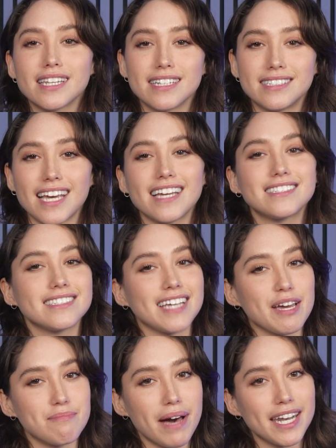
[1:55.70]
the
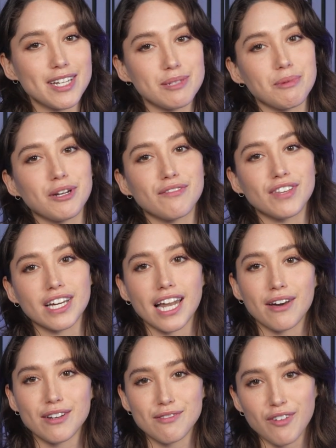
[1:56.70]
day-to-day management of the
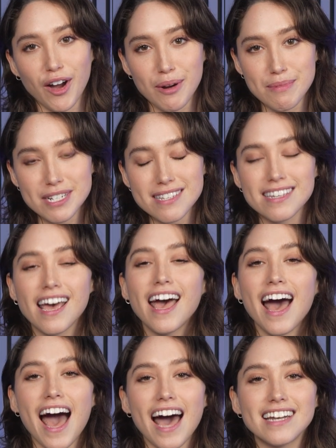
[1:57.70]
cloud environment,
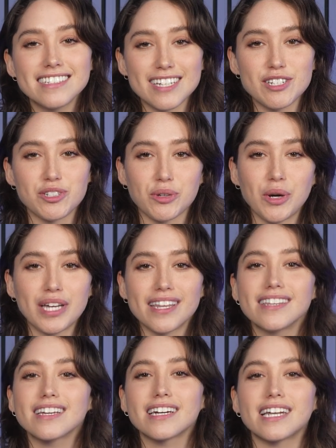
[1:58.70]
and ensuring
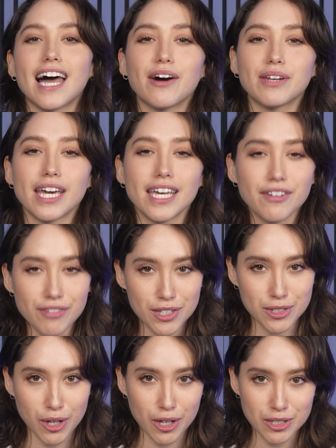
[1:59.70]
that the cloud
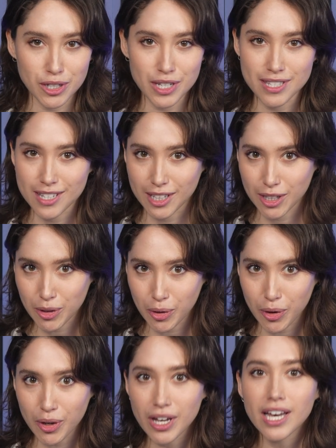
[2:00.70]
infrastructure is secure,